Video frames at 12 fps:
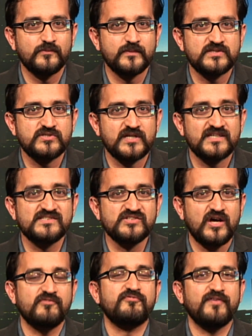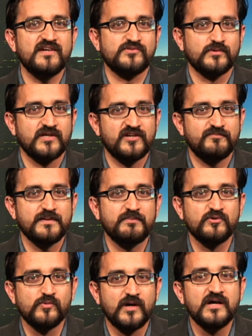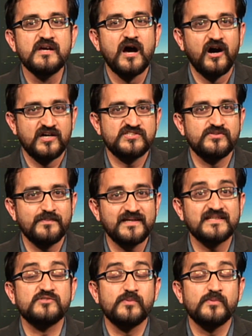which is not fair to a lot of people who are asked to make this,